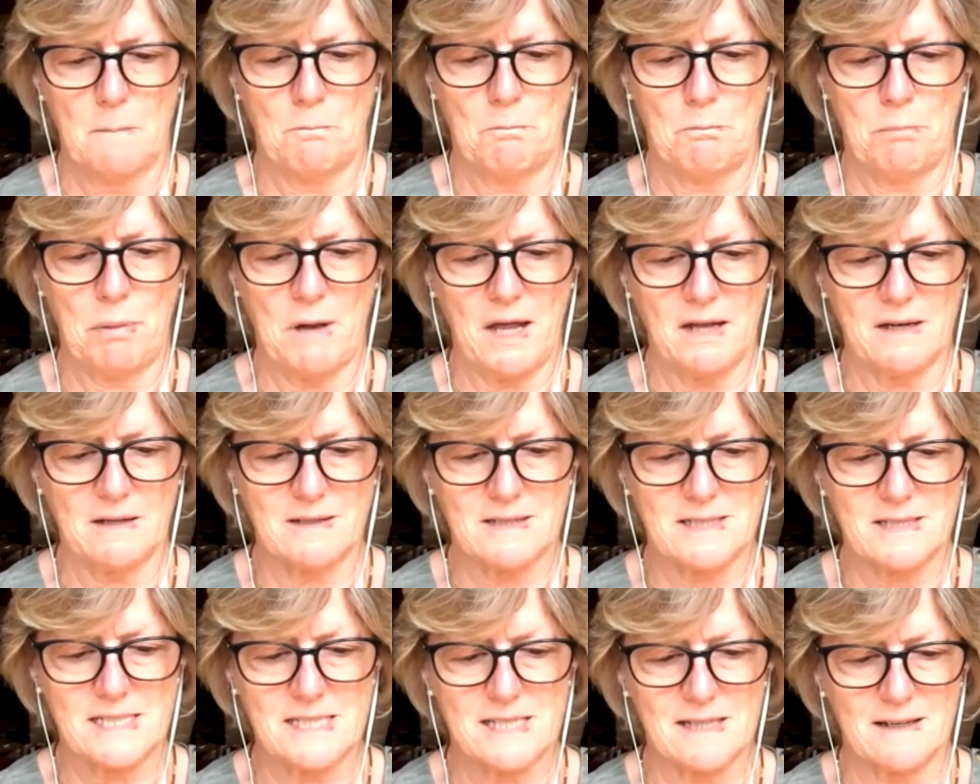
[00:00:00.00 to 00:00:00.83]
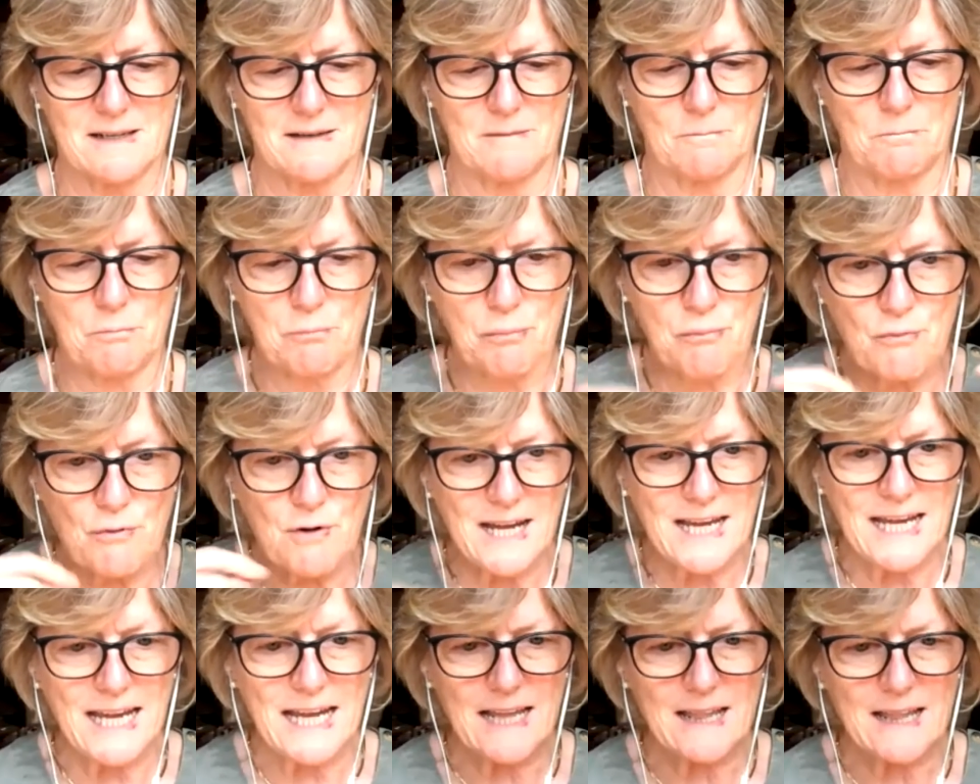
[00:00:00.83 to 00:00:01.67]
But
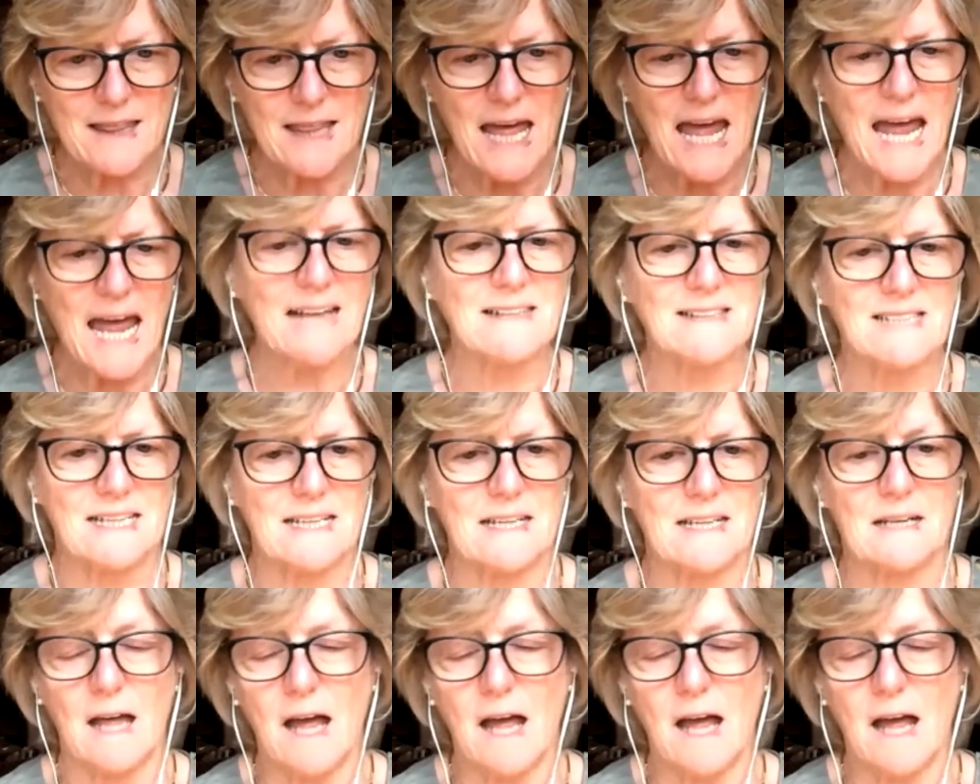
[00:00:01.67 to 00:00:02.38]
bringing that in,